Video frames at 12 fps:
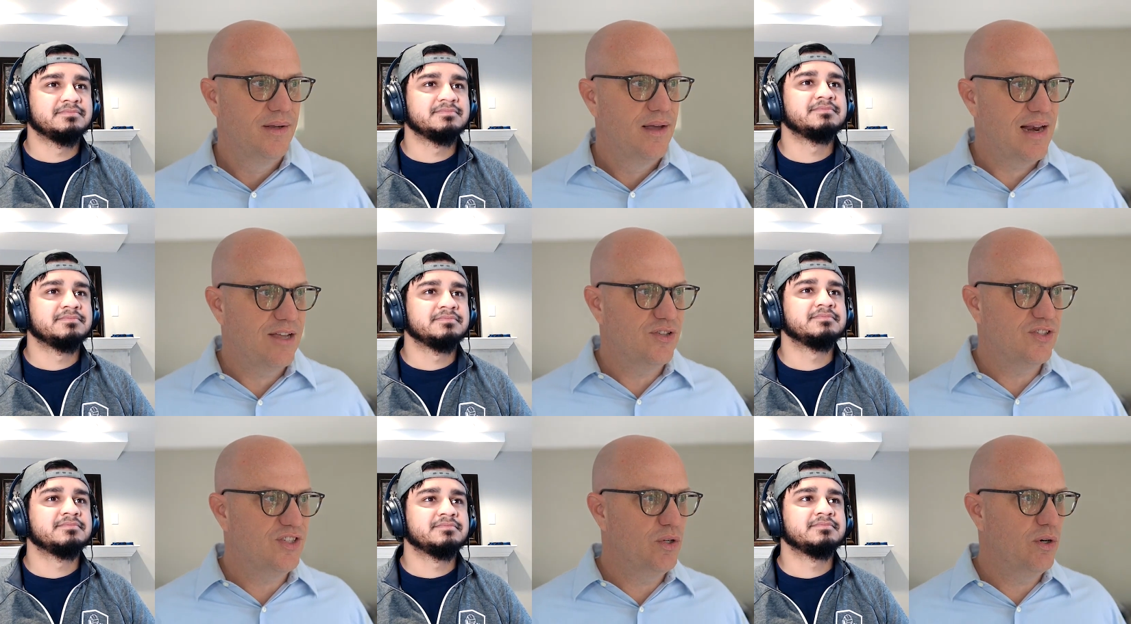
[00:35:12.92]
Speaker 1: And I
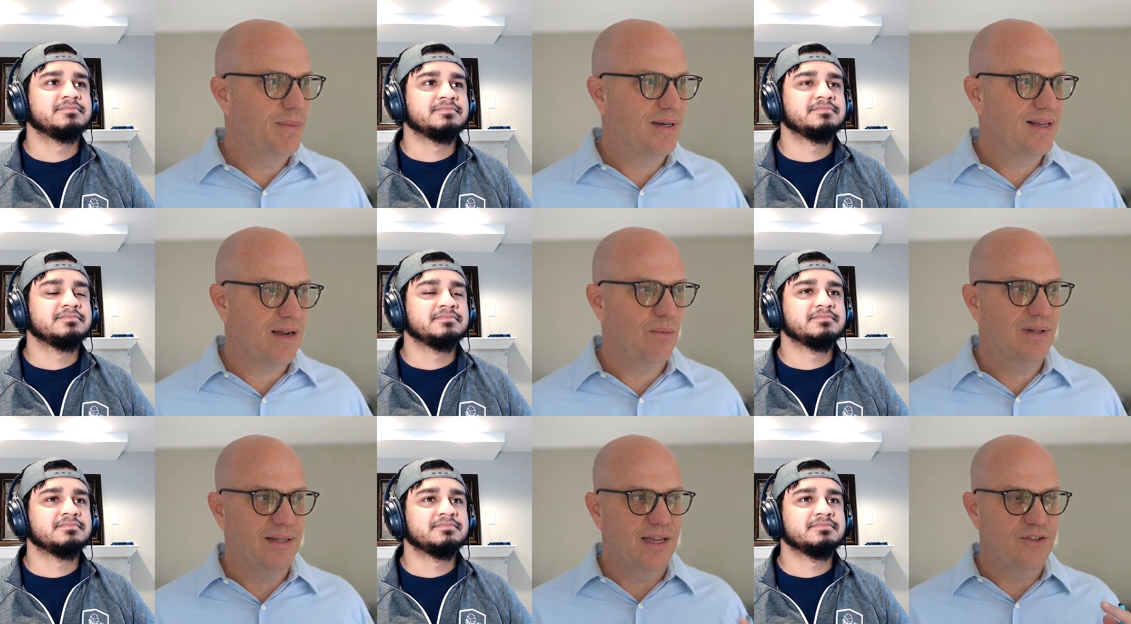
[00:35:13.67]
just do it because I
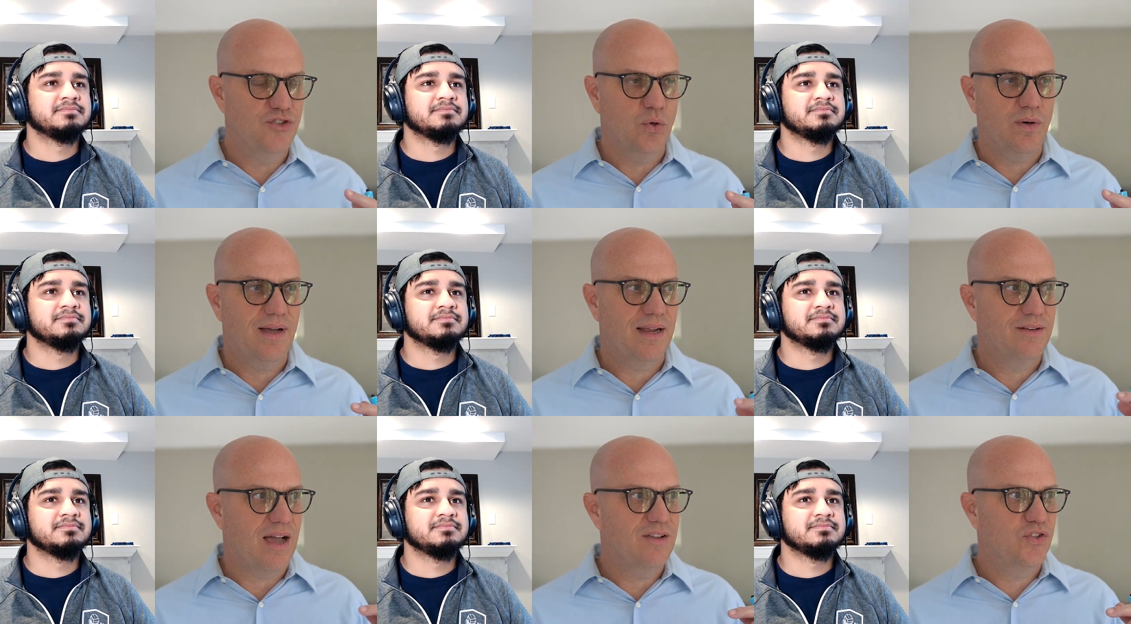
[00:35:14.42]
really enjoy
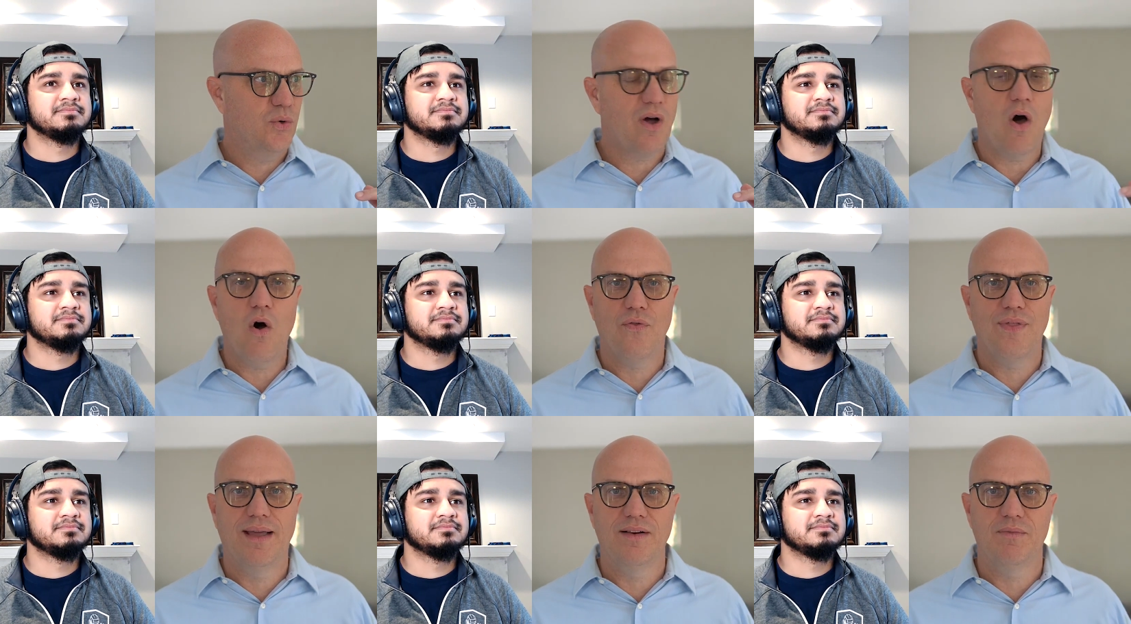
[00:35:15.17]
I, I enjoy
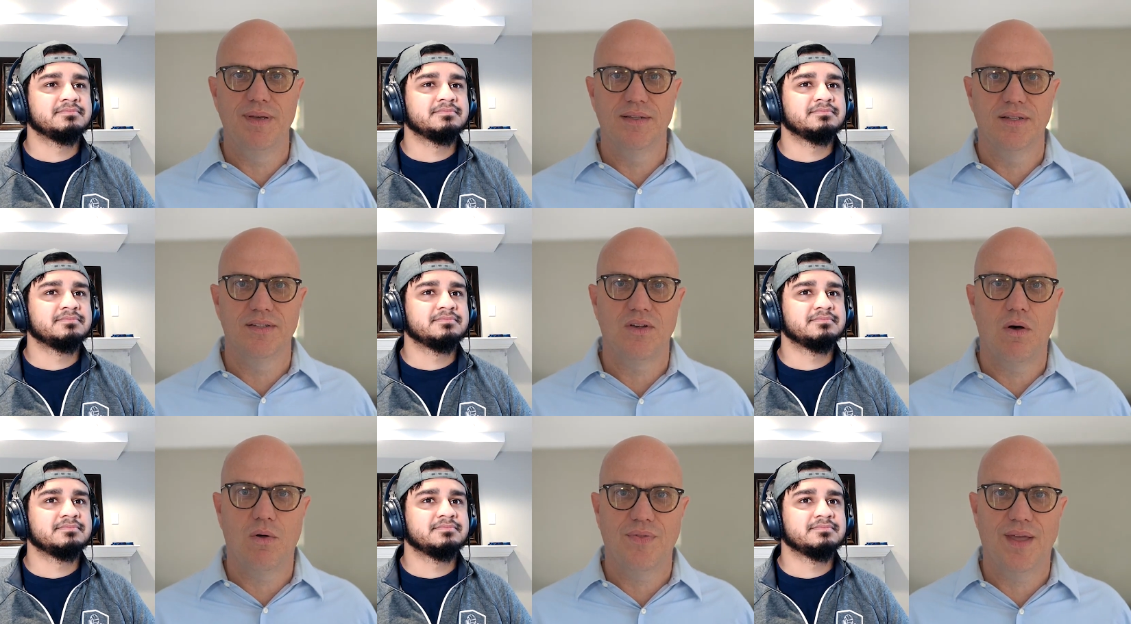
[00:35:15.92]
all things
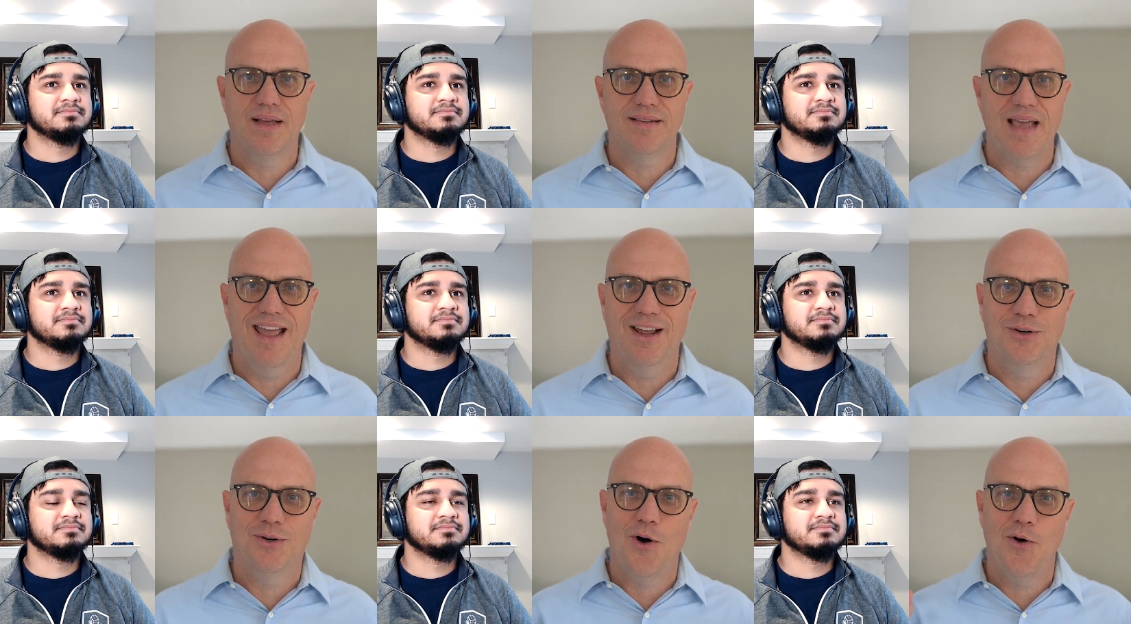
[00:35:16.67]
business, all things
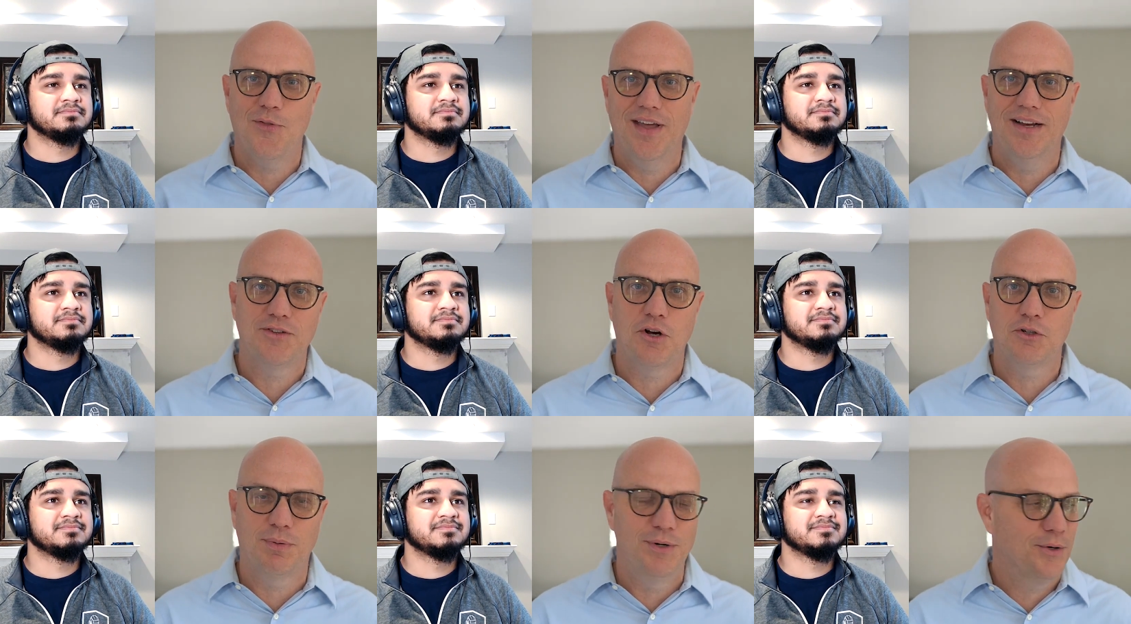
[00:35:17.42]
angle, all things
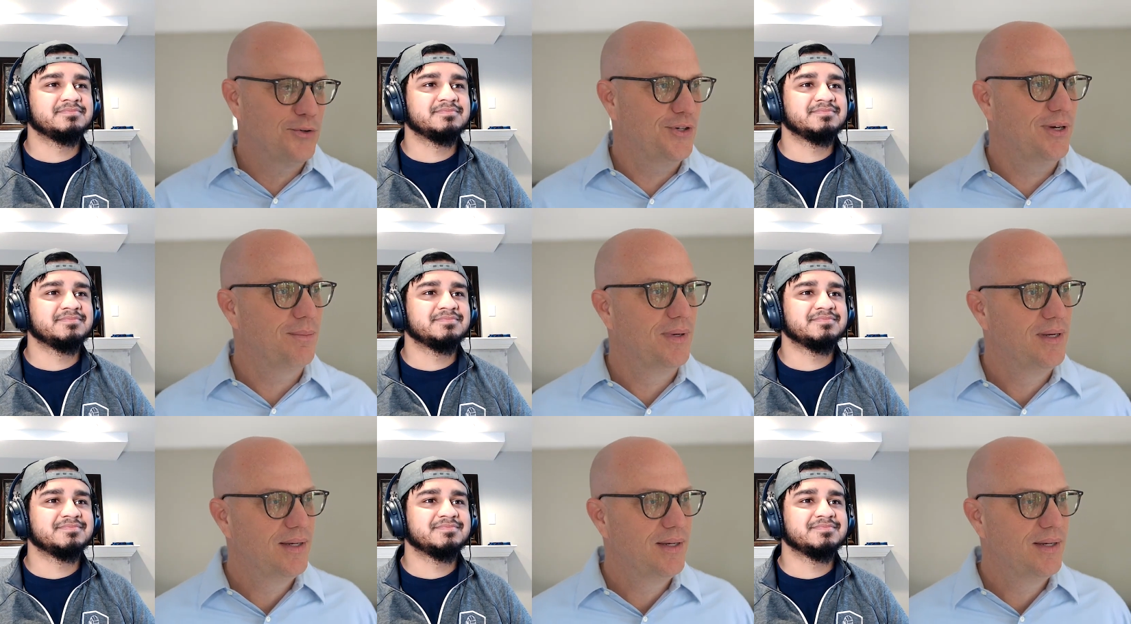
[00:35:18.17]
entrepreneurship.